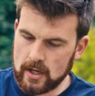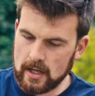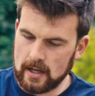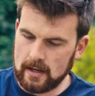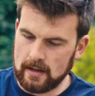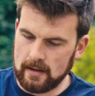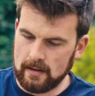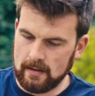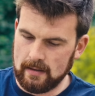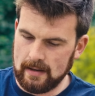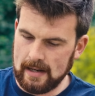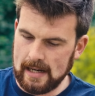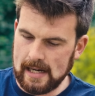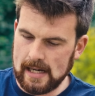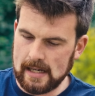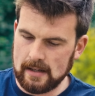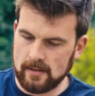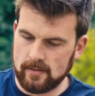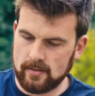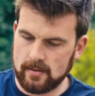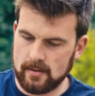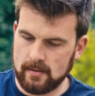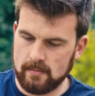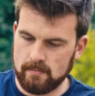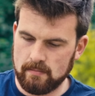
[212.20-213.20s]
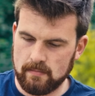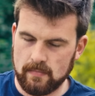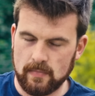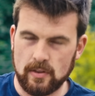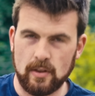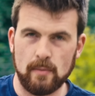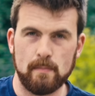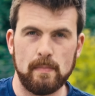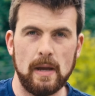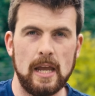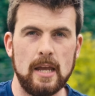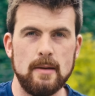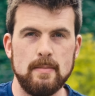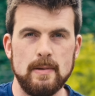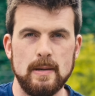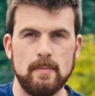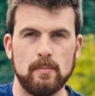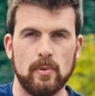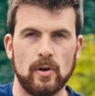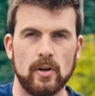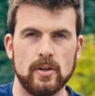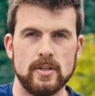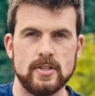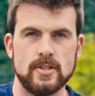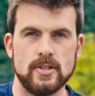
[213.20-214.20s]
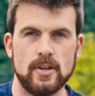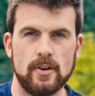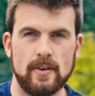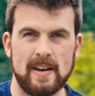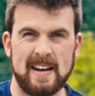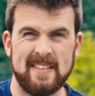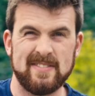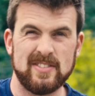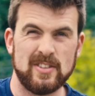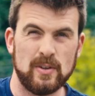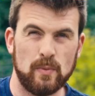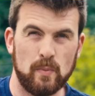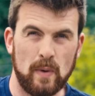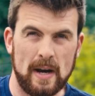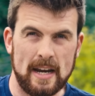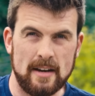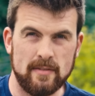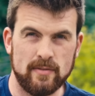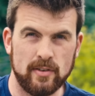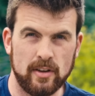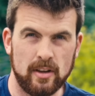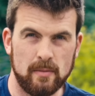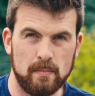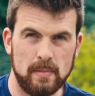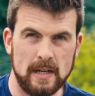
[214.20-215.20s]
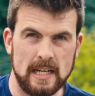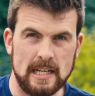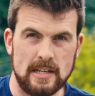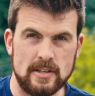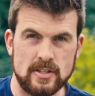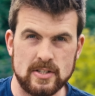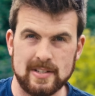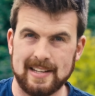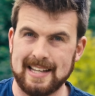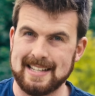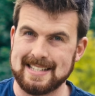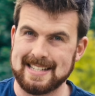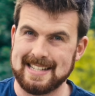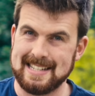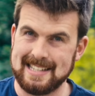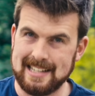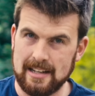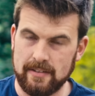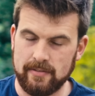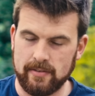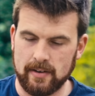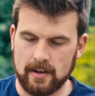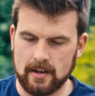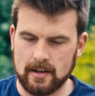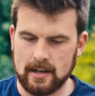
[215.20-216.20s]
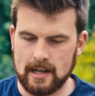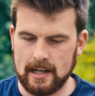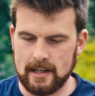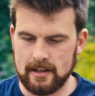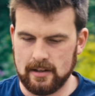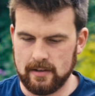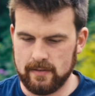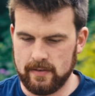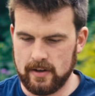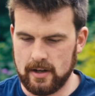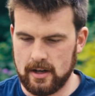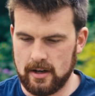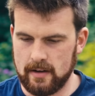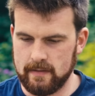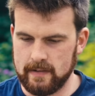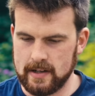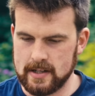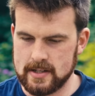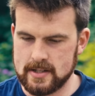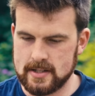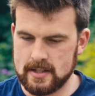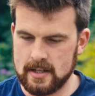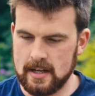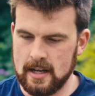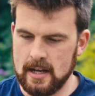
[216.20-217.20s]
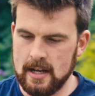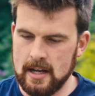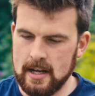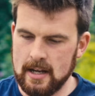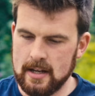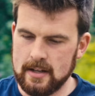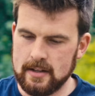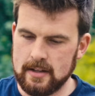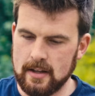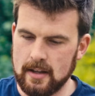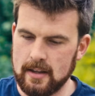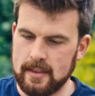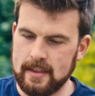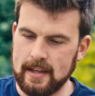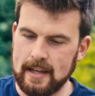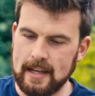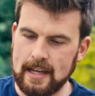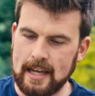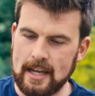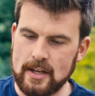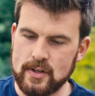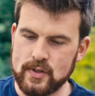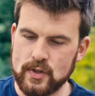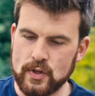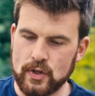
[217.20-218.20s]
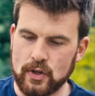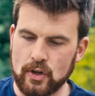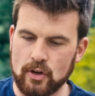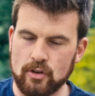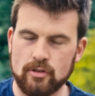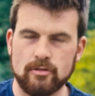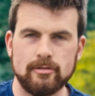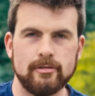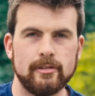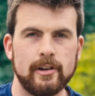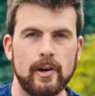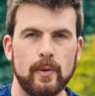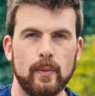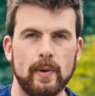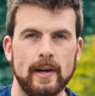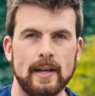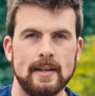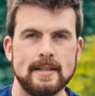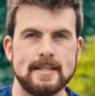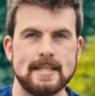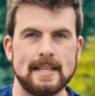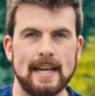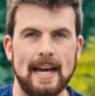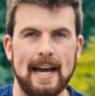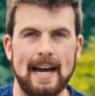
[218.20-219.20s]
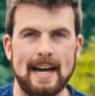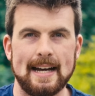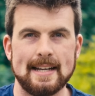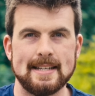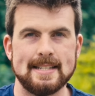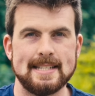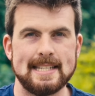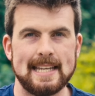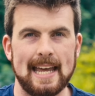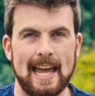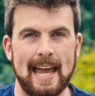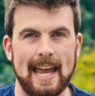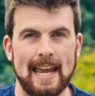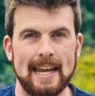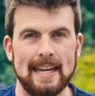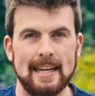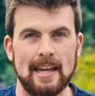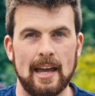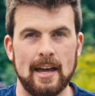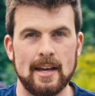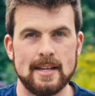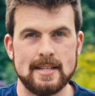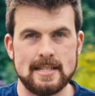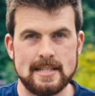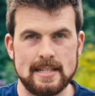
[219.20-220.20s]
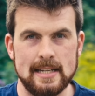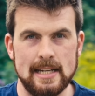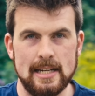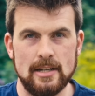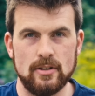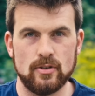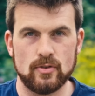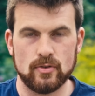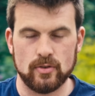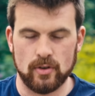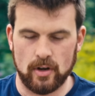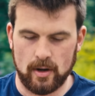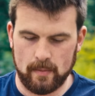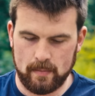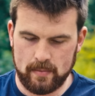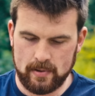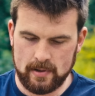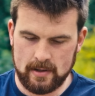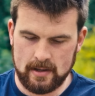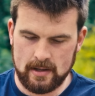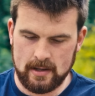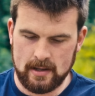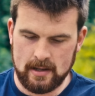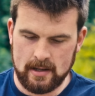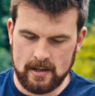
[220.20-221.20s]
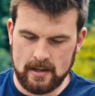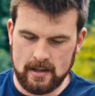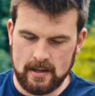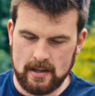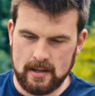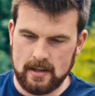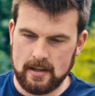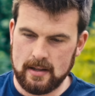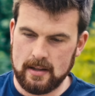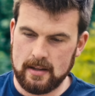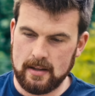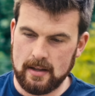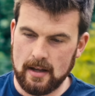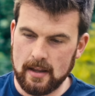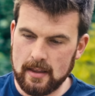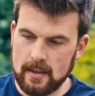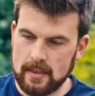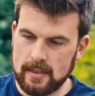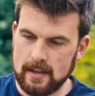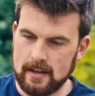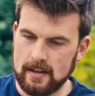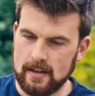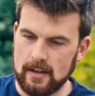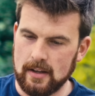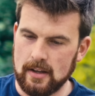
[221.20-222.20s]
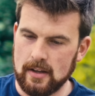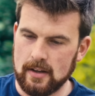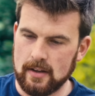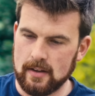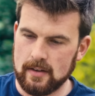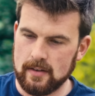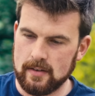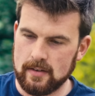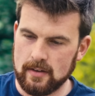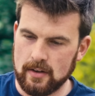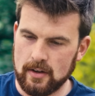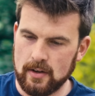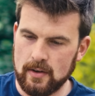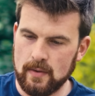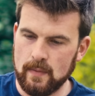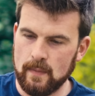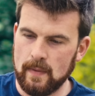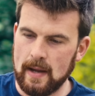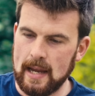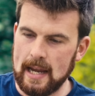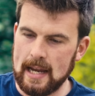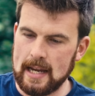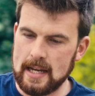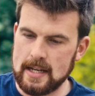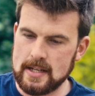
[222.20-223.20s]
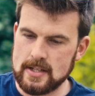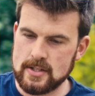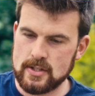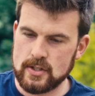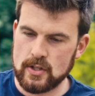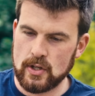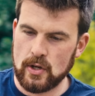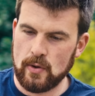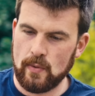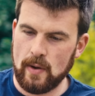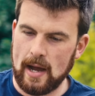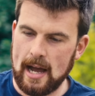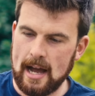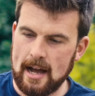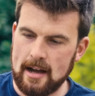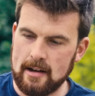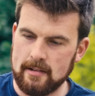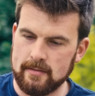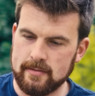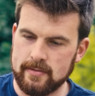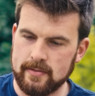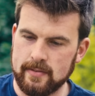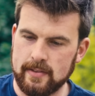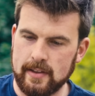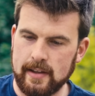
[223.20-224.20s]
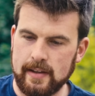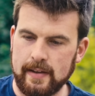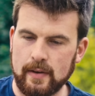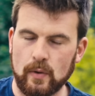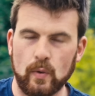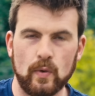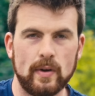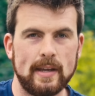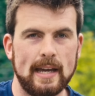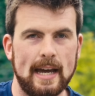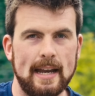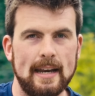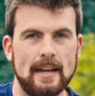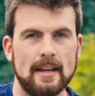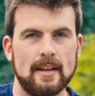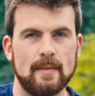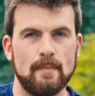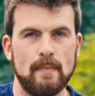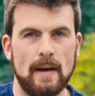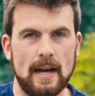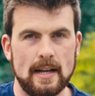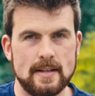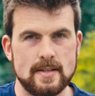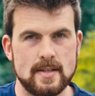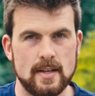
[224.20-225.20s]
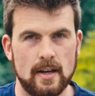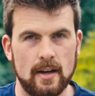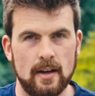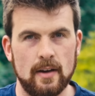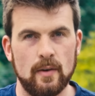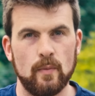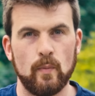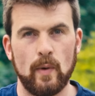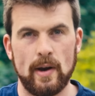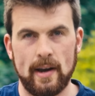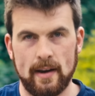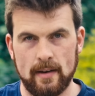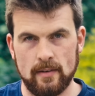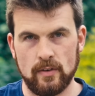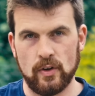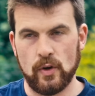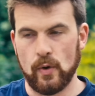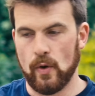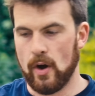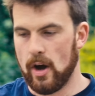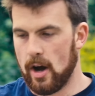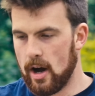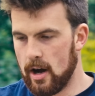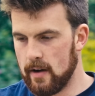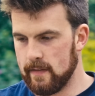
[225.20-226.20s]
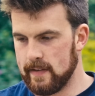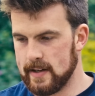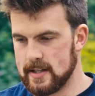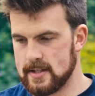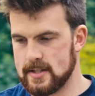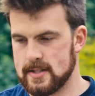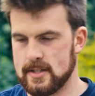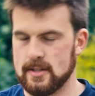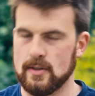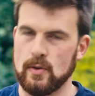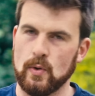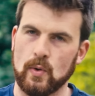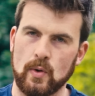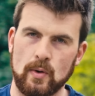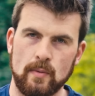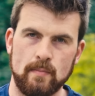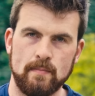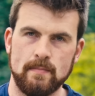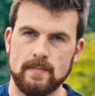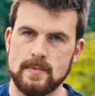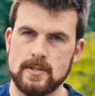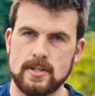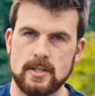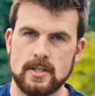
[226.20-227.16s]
can eat the baby pods, you don't have to wait for the beans, so that's a different kind of harvest. The other thing is you can grow it as a seed crop. The other thing that you can do is you have the organic matter. When you harvest your